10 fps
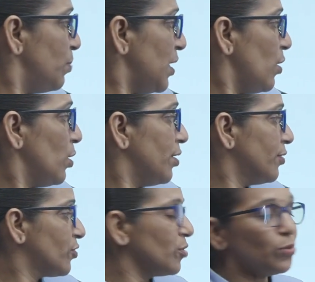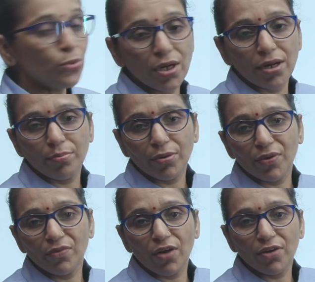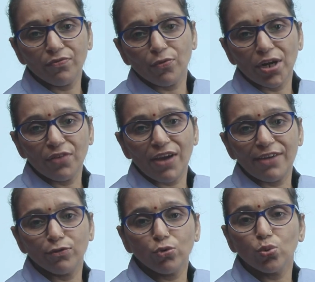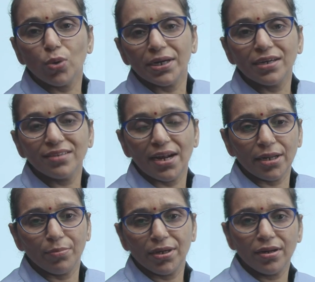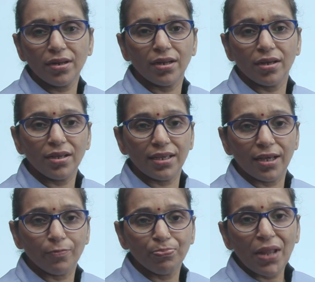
be distributed in between 125 to 200 centimeter in a year.